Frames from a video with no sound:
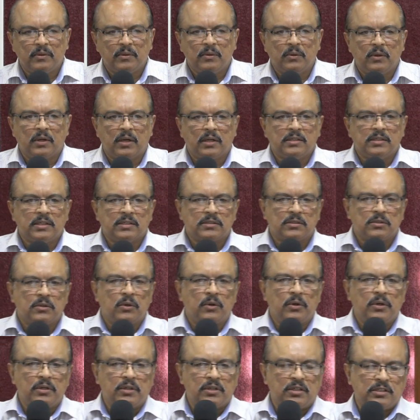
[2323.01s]
you can just go
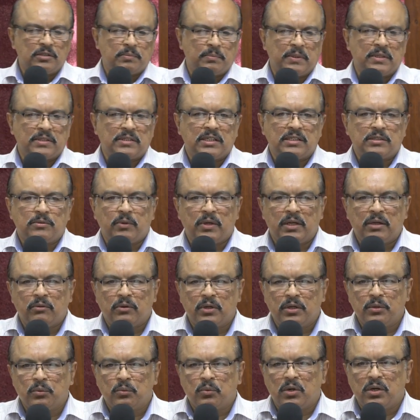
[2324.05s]
into His presence whenever
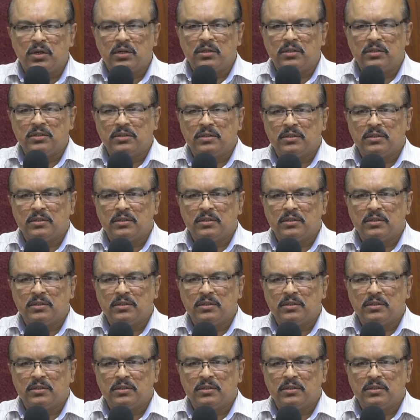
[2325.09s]
you want.